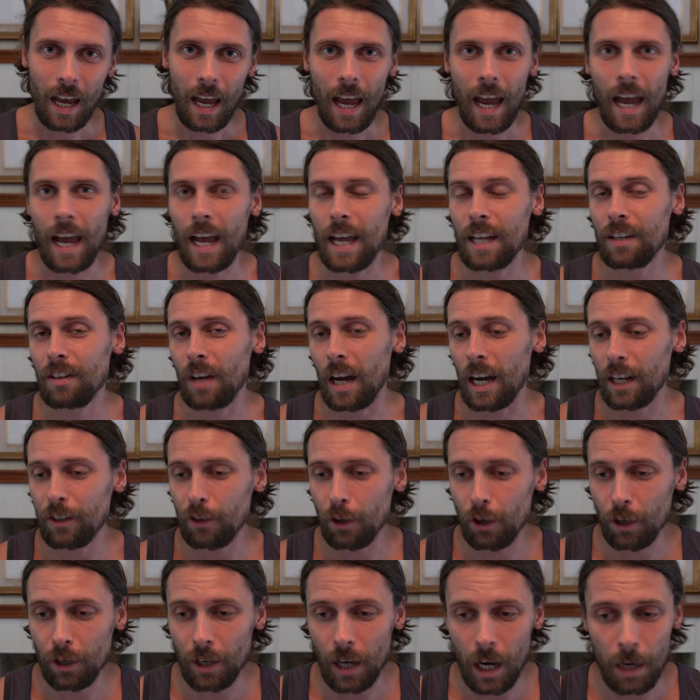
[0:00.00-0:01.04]
And I
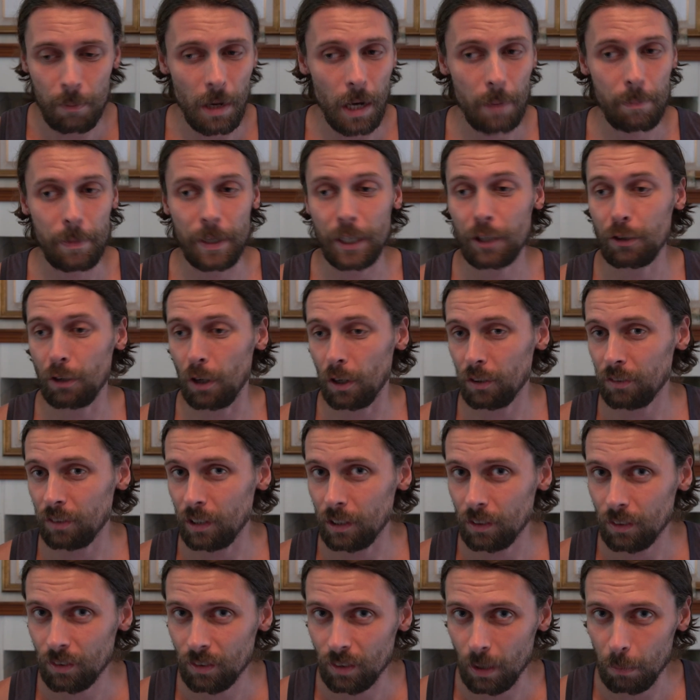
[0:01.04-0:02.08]
know I might be
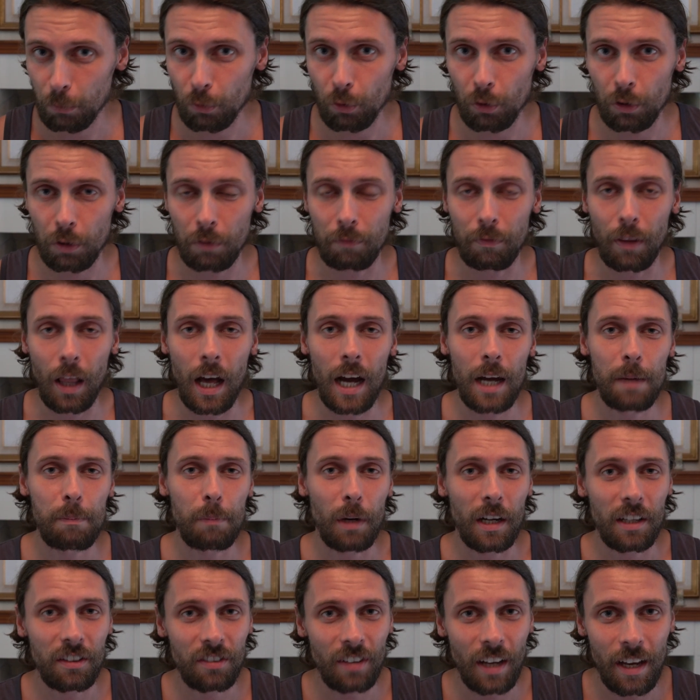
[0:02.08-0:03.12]
crossing some sort of line
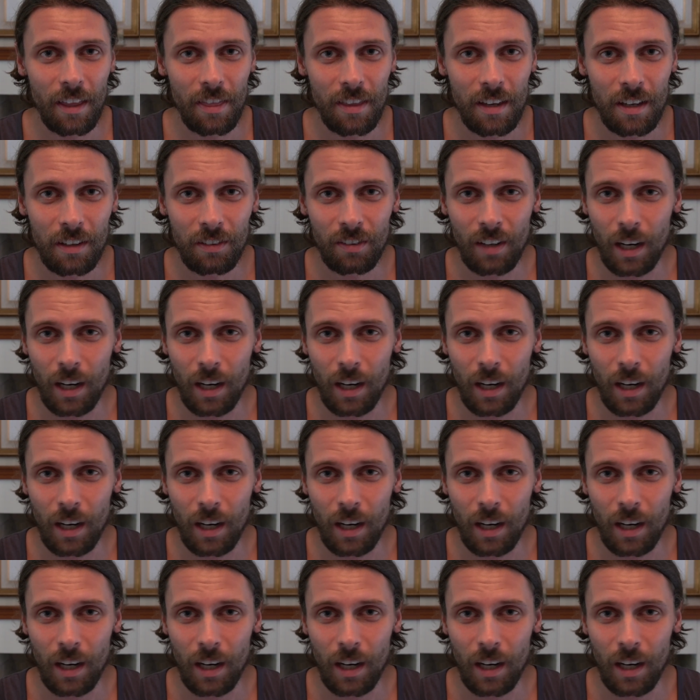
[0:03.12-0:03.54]
by saying this,